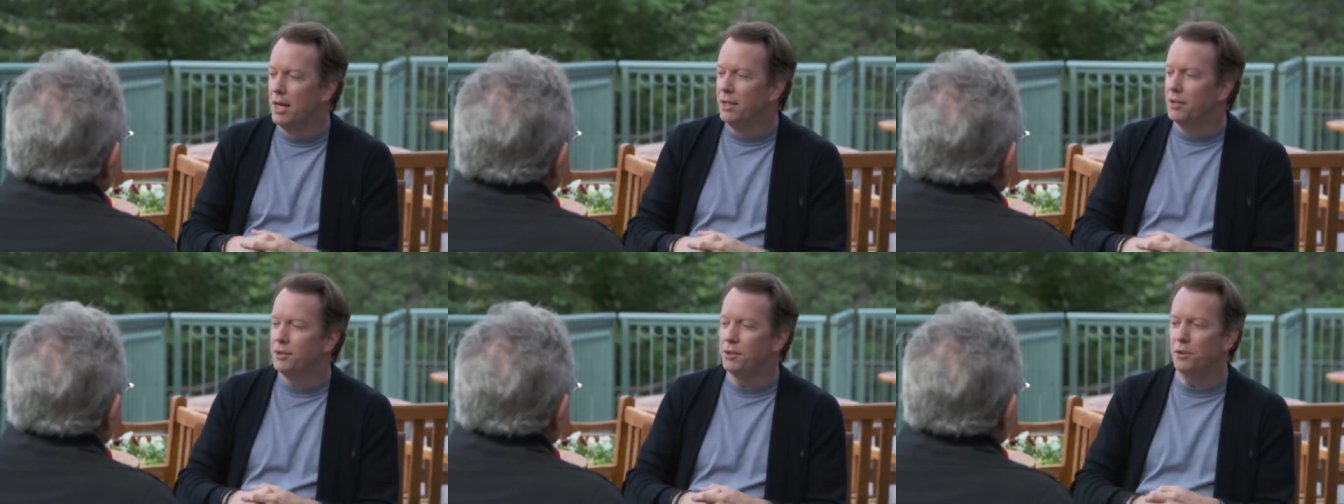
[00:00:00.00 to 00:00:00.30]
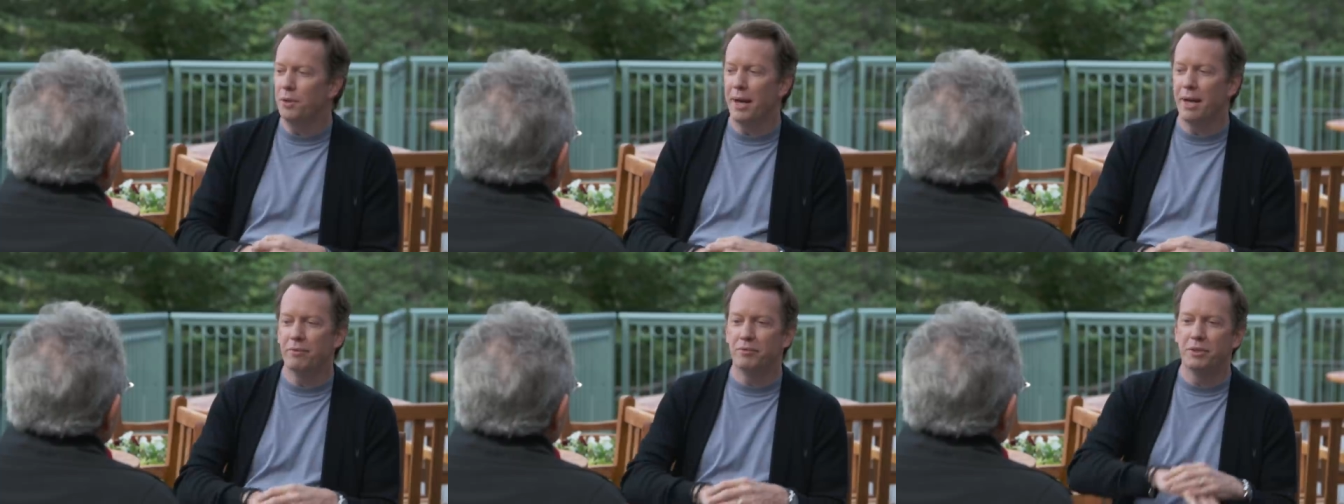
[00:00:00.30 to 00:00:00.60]
So
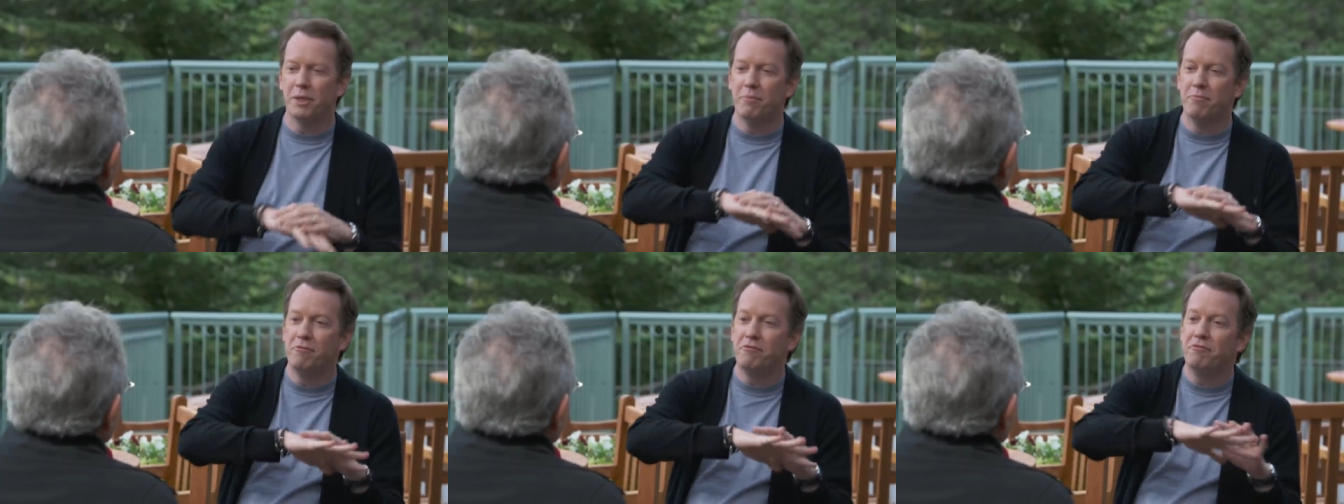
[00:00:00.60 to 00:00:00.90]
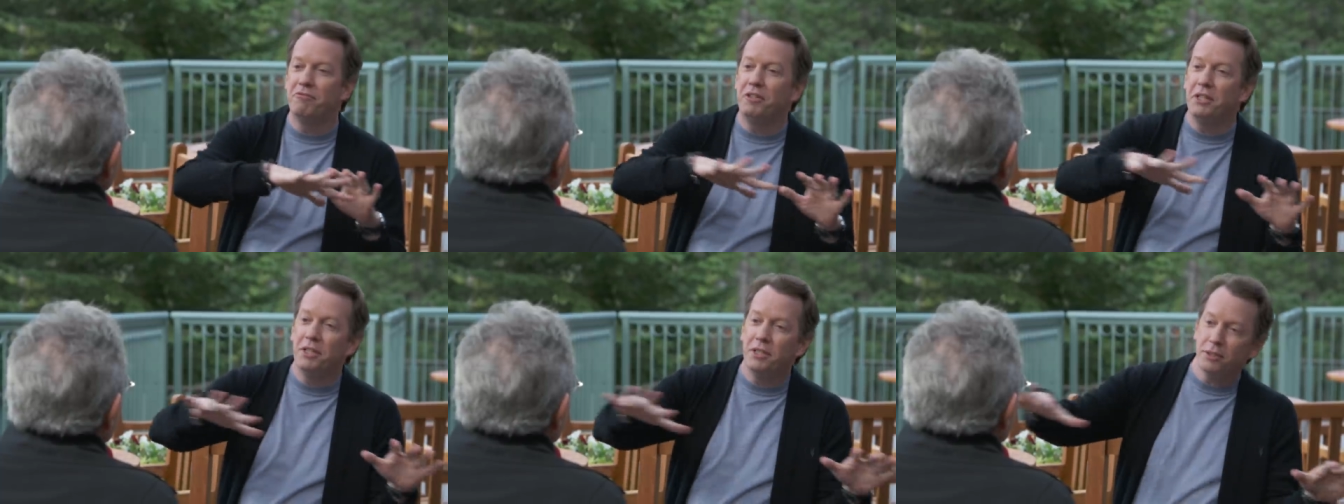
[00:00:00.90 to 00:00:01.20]
you have some
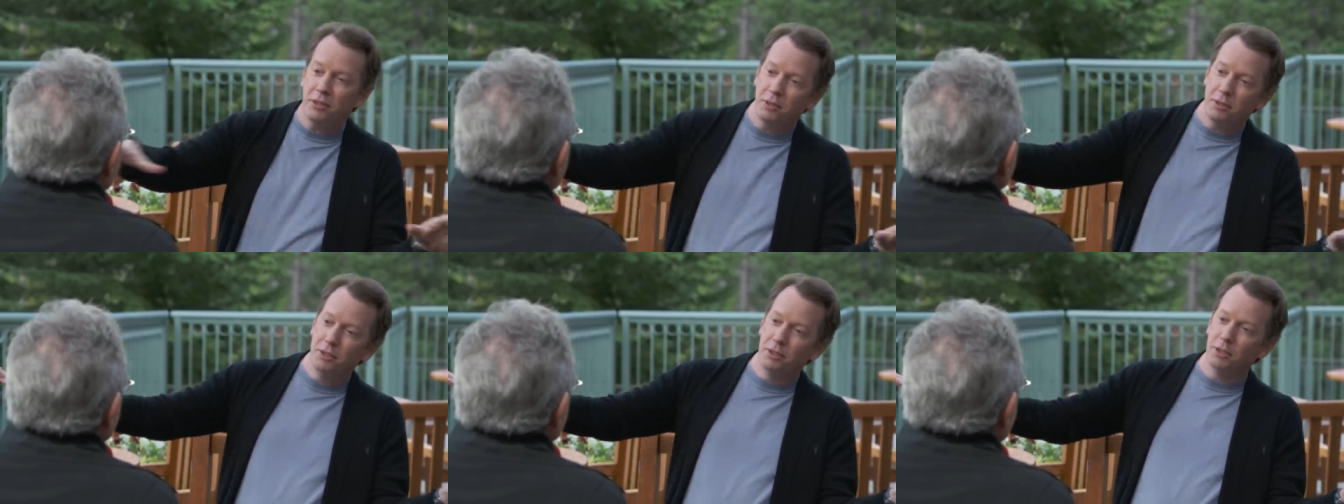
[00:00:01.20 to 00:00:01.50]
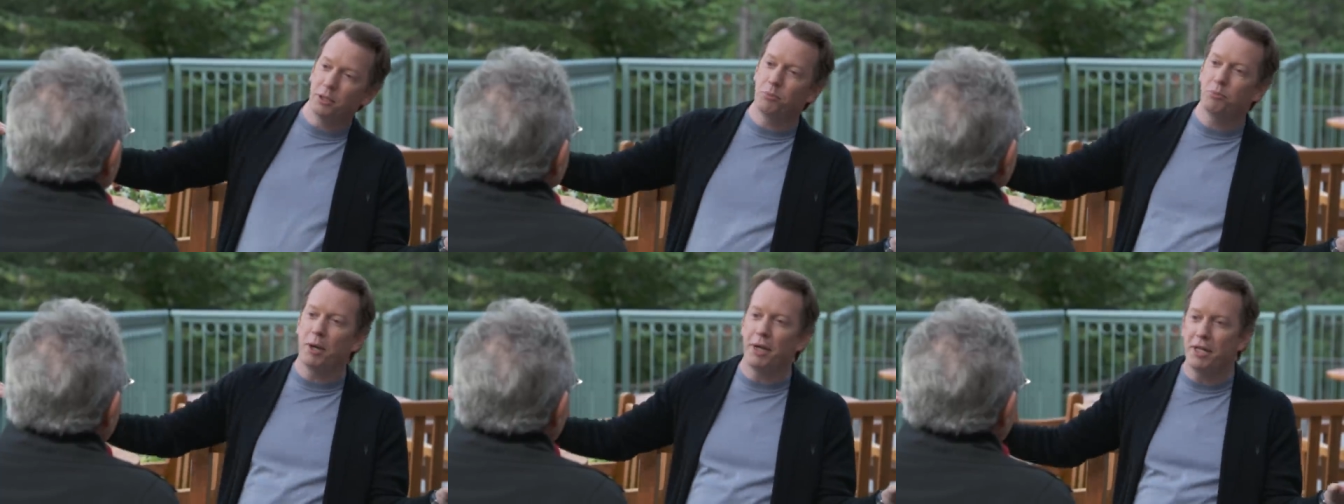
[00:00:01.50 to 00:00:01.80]
field
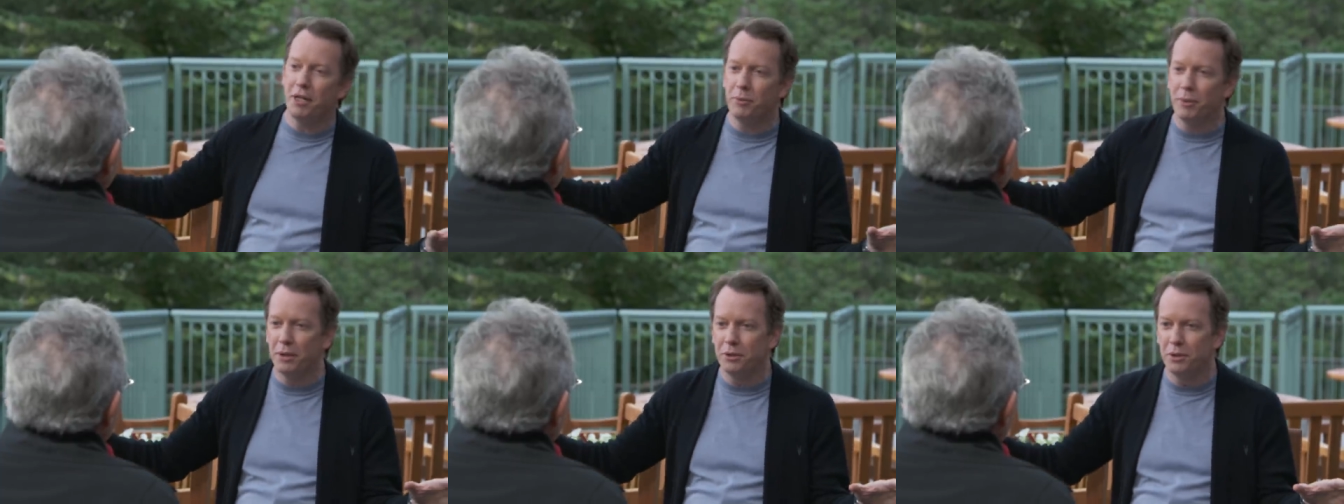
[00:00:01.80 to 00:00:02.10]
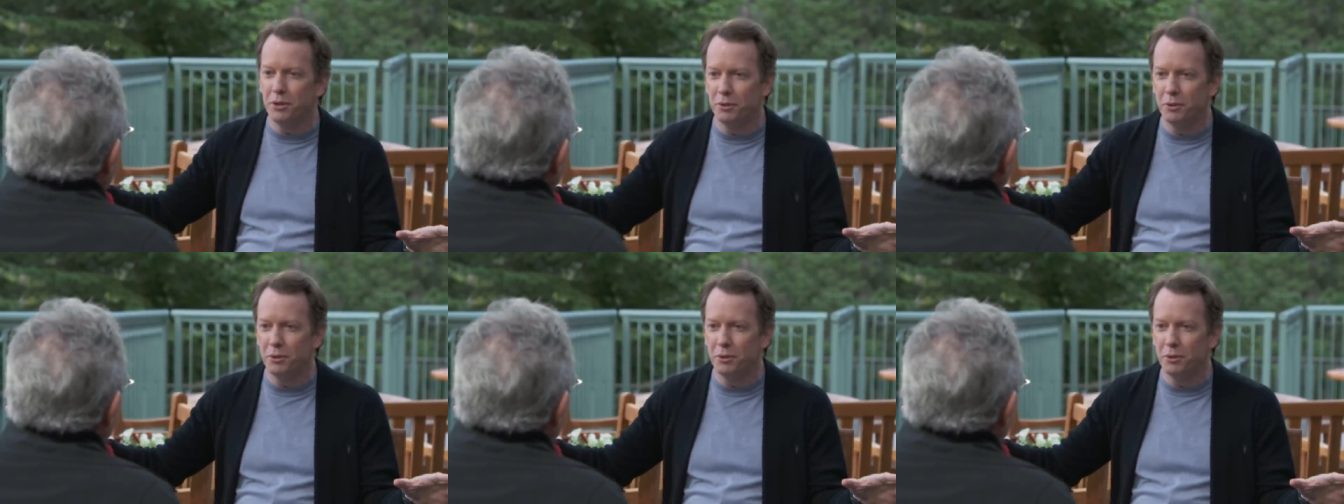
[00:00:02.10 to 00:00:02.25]
spreading throughout the